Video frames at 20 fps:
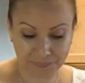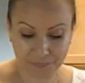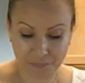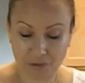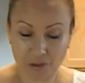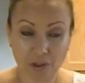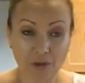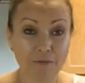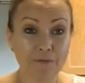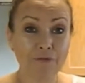
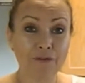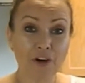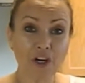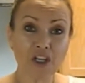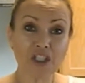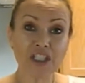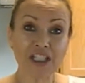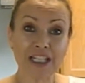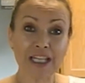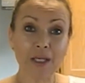So
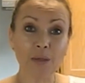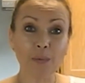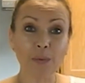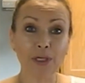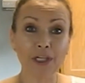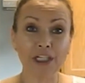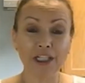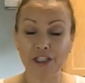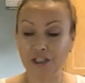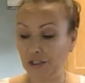first thing we're
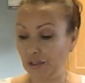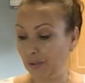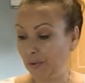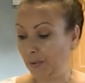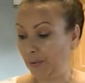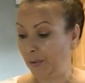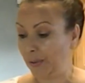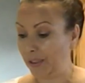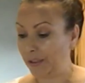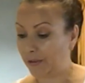going to
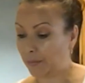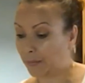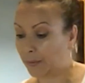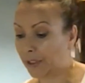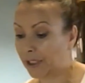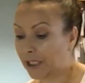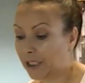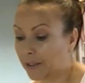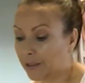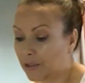do is
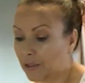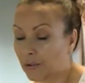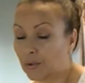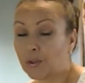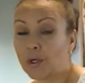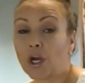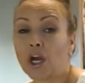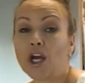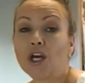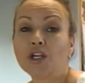we're going to
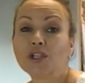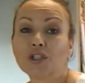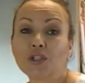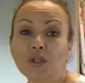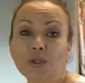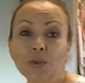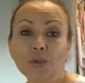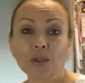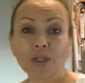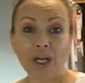do
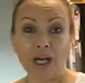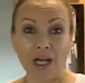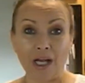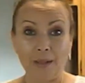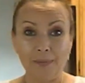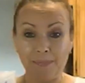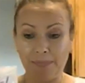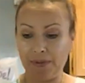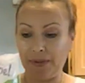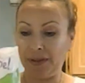2
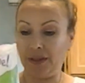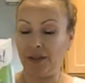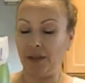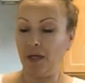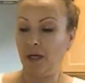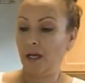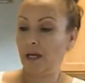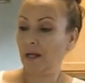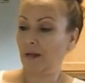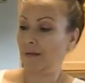cups
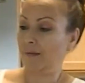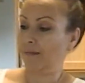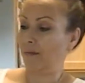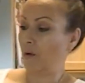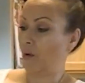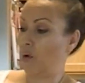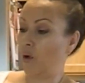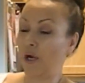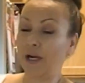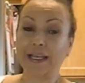
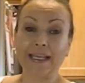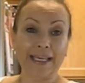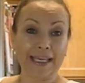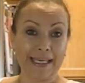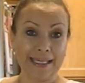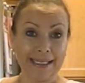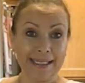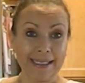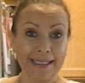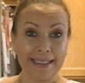of
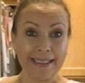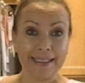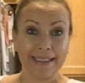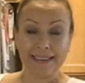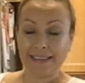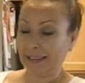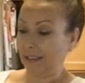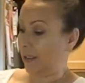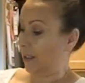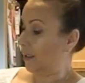organic
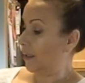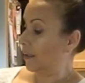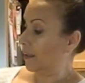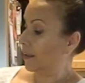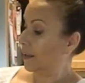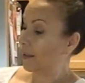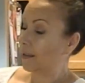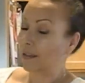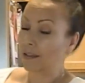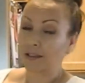
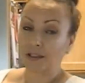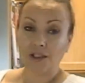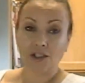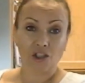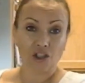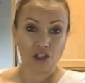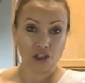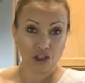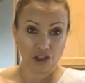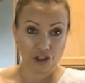
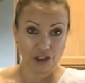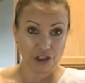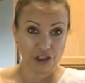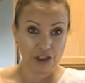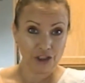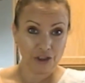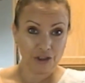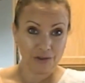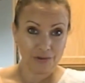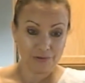
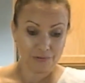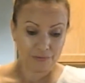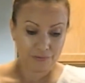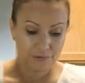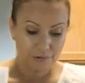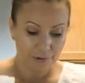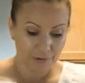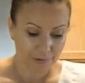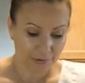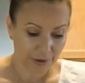sugar
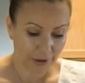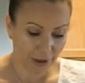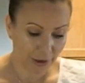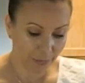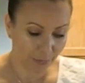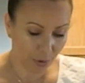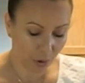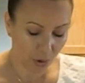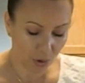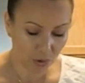in a
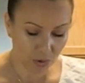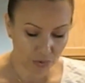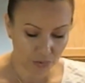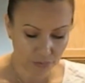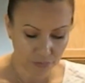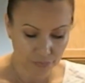bowl.